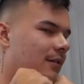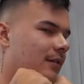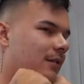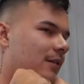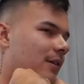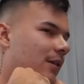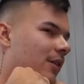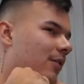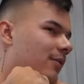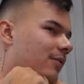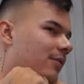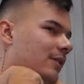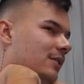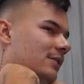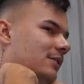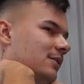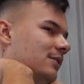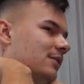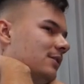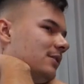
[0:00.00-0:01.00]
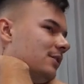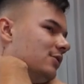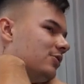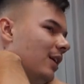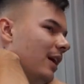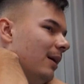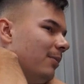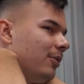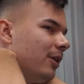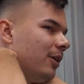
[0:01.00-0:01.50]
Yo, if this doesn't say
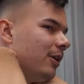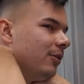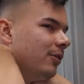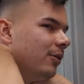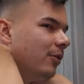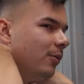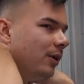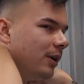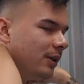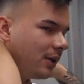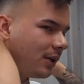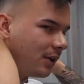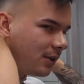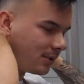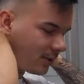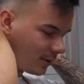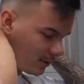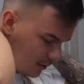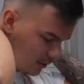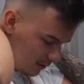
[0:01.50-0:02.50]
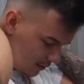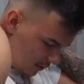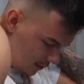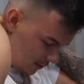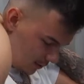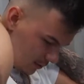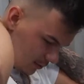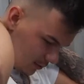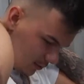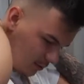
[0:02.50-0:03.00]
trapper, I don't know what does.
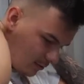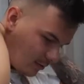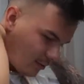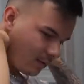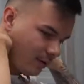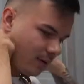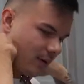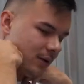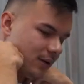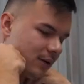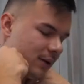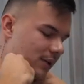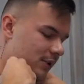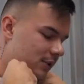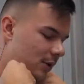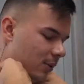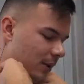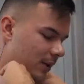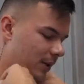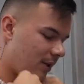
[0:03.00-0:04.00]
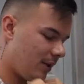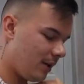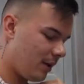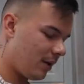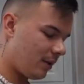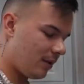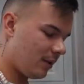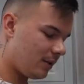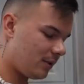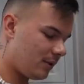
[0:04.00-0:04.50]
That's the one
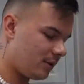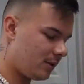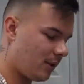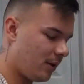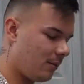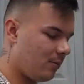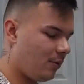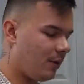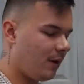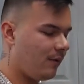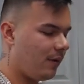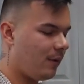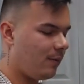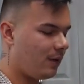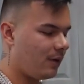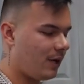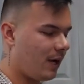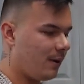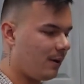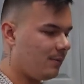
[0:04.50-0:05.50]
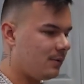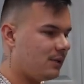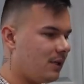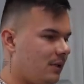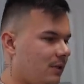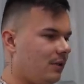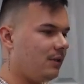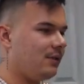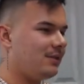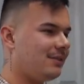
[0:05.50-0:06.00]
thing. That's like whenever I wear diamonds
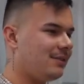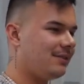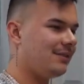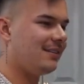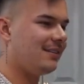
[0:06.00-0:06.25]
like this.